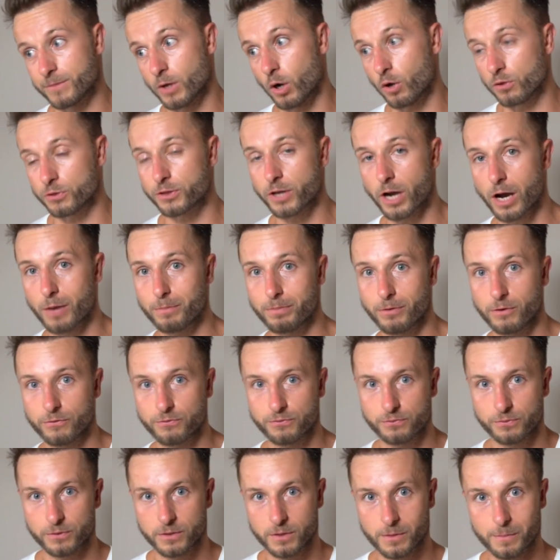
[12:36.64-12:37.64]
On top
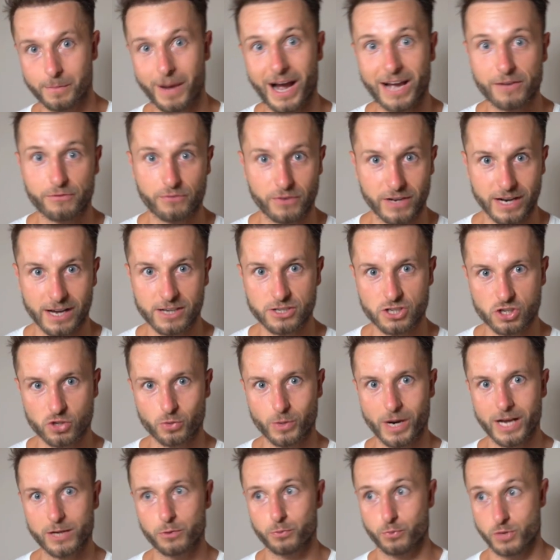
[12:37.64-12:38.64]
of my
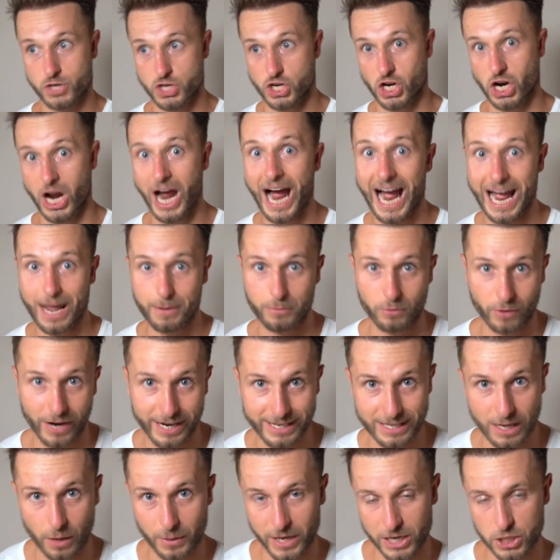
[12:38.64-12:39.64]
finasteride, which I'm
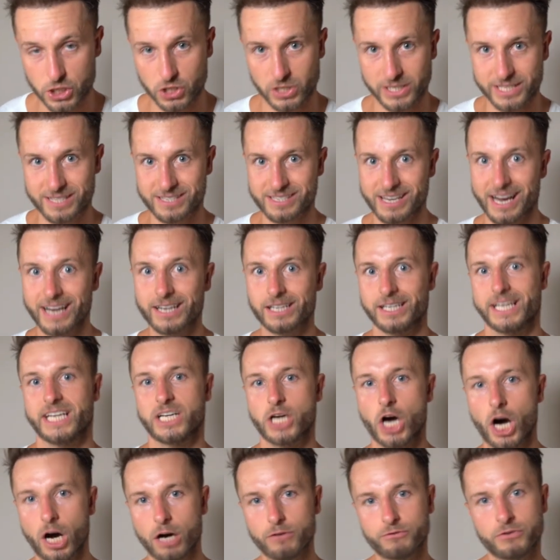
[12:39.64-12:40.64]
right now actually
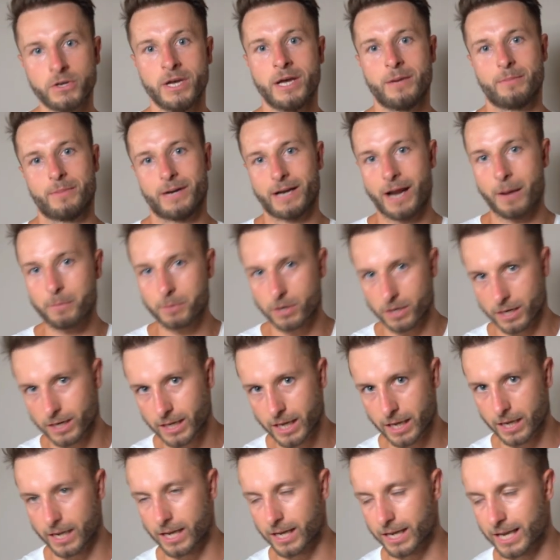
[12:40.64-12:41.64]
cycling off, but I'm gonna
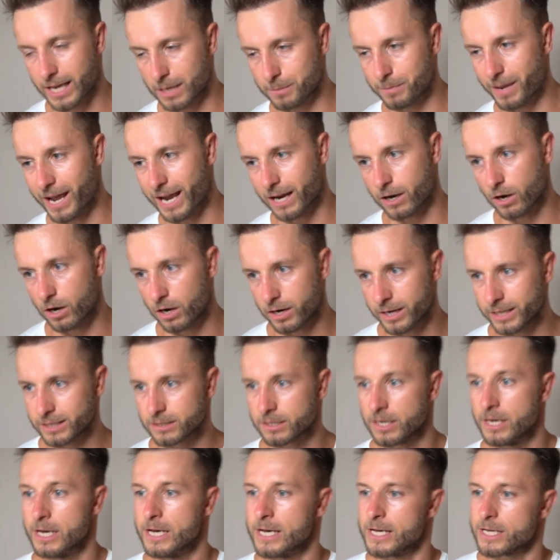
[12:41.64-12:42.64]
get back on it.